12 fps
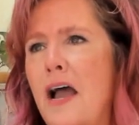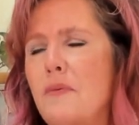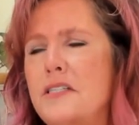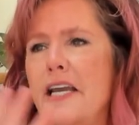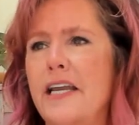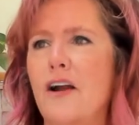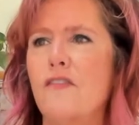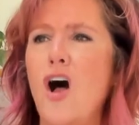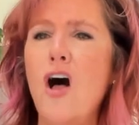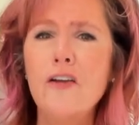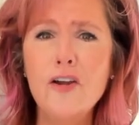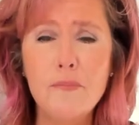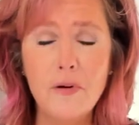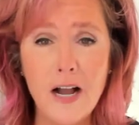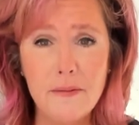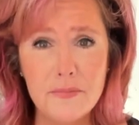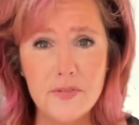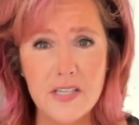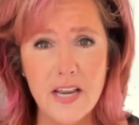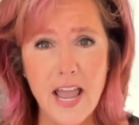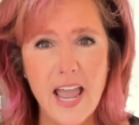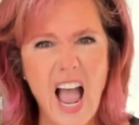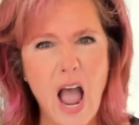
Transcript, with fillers: I will take care of all your problems today.